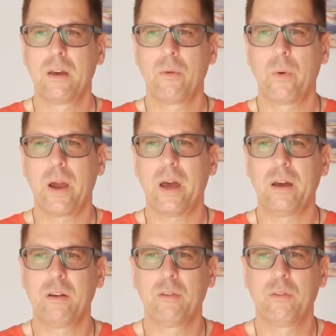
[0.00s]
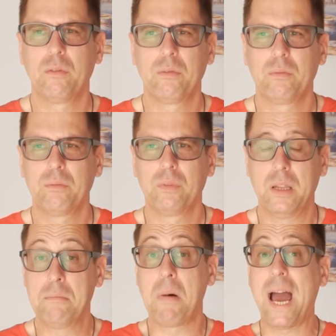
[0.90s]
where,
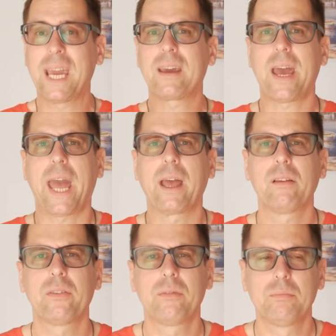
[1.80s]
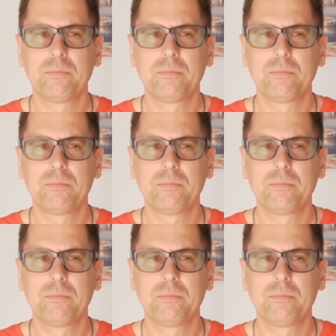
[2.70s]
in my case,